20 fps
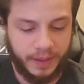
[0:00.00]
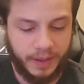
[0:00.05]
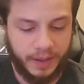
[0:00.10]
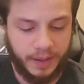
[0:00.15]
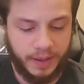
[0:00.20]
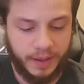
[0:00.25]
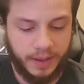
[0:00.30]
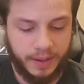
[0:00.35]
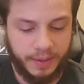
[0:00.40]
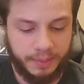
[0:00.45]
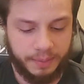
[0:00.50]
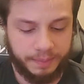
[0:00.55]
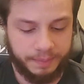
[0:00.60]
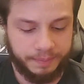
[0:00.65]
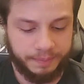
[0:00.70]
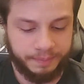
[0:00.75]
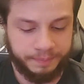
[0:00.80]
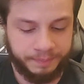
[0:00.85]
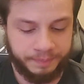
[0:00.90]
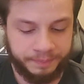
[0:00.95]

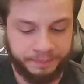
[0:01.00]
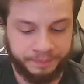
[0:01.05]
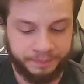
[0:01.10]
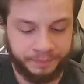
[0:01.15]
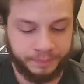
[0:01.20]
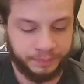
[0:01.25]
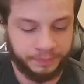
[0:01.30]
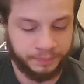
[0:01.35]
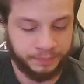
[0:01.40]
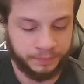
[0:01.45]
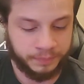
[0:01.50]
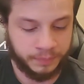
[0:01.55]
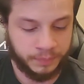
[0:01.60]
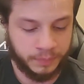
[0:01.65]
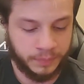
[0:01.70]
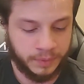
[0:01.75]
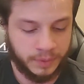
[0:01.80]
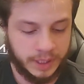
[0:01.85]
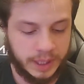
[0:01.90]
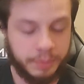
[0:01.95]
Um,
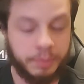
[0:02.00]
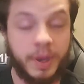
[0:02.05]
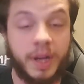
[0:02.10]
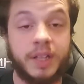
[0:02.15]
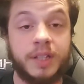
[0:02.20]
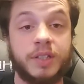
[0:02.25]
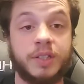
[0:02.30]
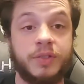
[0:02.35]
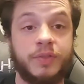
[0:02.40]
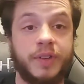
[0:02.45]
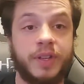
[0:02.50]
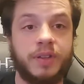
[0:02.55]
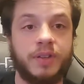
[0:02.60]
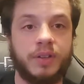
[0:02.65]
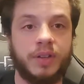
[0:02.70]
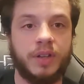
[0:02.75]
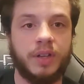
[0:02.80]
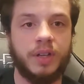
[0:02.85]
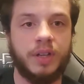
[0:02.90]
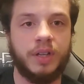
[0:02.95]
the buttons
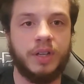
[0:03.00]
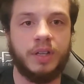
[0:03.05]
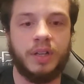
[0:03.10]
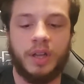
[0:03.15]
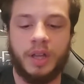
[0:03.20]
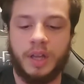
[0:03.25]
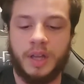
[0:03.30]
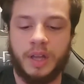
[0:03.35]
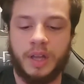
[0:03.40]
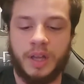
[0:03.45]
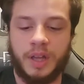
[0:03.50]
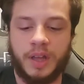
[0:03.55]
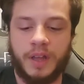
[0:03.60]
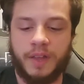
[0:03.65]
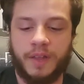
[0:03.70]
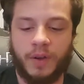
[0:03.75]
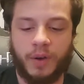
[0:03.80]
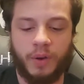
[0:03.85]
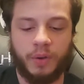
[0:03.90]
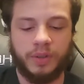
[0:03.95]
feel good.
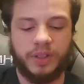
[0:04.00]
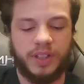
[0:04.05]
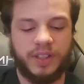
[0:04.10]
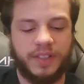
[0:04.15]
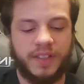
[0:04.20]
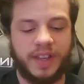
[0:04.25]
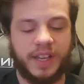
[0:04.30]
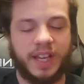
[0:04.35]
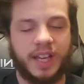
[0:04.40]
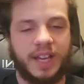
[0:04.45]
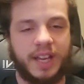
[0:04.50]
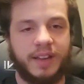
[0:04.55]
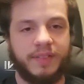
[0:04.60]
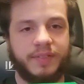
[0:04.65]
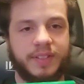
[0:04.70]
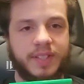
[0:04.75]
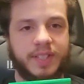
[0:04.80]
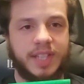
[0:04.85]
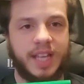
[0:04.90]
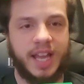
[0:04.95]
The only thing I
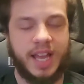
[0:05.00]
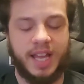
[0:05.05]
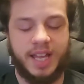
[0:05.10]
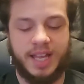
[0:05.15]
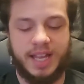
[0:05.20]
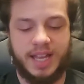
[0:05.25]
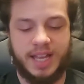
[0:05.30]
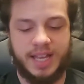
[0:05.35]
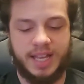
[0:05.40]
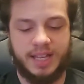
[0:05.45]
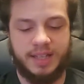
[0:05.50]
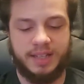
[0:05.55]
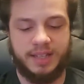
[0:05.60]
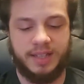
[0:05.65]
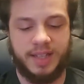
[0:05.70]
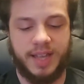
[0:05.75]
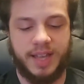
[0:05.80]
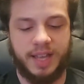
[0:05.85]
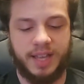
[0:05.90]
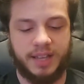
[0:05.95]
have to say
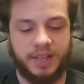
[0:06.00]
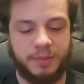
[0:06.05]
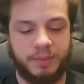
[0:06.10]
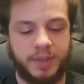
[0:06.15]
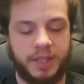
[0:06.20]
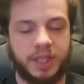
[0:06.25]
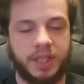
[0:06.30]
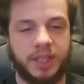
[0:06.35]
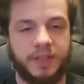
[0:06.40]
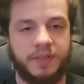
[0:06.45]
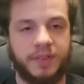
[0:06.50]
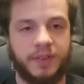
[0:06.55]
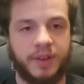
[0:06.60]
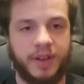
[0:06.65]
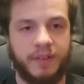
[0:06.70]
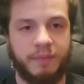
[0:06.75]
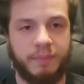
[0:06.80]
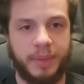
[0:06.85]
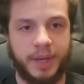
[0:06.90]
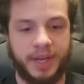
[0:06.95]
is, like, especially if you
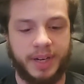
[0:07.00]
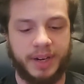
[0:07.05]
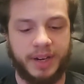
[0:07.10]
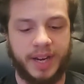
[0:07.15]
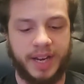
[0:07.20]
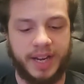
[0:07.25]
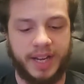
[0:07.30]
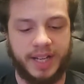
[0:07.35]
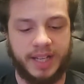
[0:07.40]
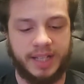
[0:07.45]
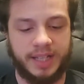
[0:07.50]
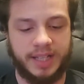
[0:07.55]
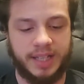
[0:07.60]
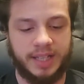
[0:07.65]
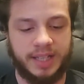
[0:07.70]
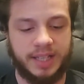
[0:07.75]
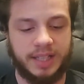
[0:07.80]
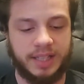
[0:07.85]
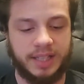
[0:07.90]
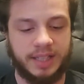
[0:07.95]
have bigger hands,
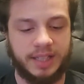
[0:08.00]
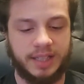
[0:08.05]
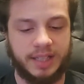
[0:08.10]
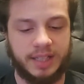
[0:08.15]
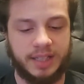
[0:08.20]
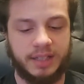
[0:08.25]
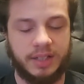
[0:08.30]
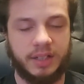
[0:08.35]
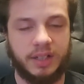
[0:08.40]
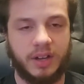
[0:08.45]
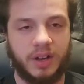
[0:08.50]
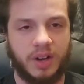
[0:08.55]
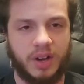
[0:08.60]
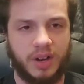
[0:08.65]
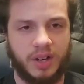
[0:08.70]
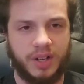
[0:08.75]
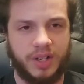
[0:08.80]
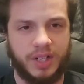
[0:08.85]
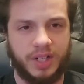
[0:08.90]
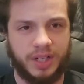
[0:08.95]
it's a little
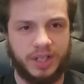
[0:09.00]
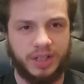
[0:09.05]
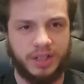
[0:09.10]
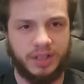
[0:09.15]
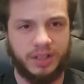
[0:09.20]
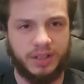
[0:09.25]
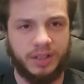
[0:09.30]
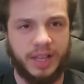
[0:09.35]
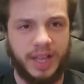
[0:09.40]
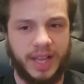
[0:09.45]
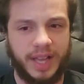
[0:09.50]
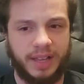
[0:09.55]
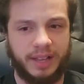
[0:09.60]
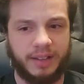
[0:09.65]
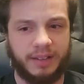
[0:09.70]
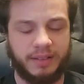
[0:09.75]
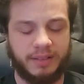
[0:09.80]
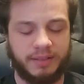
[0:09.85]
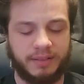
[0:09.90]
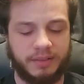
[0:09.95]
hard to, like,
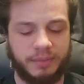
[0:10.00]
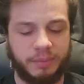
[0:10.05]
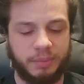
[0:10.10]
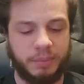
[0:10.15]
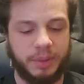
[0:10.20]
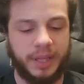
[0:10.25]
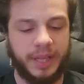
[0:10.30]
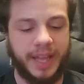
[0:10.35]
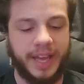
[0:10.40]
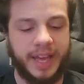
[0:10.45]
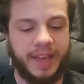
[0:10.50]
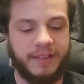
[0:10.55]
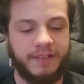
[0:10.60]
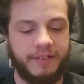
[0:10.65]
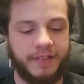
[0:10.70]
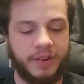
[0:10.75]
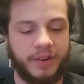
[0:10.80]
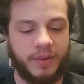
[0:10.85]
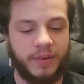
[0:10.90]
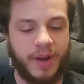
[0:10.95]
play
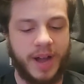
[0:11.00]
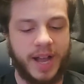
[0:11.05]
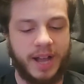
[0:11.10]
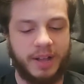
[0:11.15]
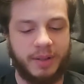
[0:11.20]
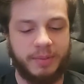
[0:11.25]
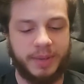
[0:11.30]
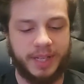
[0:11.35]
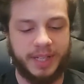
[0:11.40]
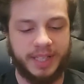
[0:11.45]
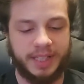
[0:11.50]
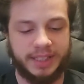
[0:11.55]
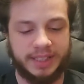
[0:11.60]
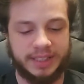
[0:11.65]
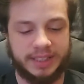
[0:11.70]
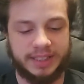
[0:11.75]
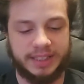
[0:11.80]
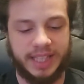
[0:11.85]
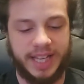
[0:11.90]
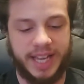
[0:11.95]
for a while because
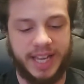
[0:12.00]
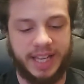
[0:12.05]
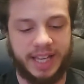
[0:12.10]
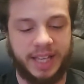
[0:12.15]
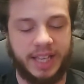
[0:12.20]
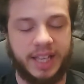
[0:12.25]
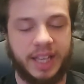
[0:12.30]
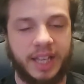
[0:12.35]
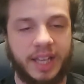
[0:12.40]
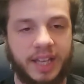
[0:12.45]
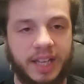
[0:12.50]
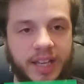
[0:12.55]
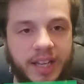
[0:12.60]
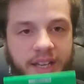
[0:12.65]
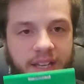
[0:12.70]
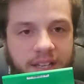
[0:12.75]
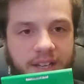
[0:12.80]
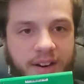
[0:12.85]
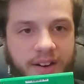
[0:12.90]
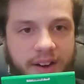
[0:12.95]
it's like
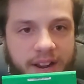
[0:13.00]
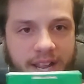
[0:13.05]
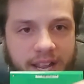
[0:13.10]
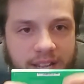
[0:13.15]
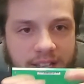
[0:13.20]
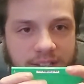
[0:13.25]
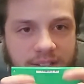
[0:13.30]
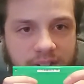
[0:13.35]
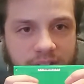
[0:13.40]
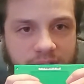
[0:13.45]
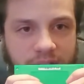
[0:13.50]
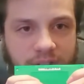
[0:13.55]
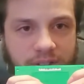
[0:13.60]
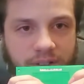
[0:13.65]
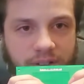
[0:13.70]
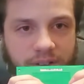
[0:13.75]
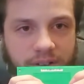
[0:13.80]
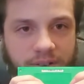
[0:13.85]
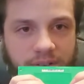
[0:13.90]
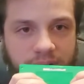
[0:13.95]
your hands are
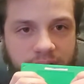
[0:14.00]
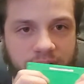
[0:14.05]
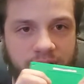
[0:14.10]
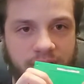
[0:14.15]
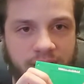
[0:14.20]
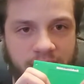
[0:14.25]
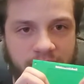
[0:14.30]
so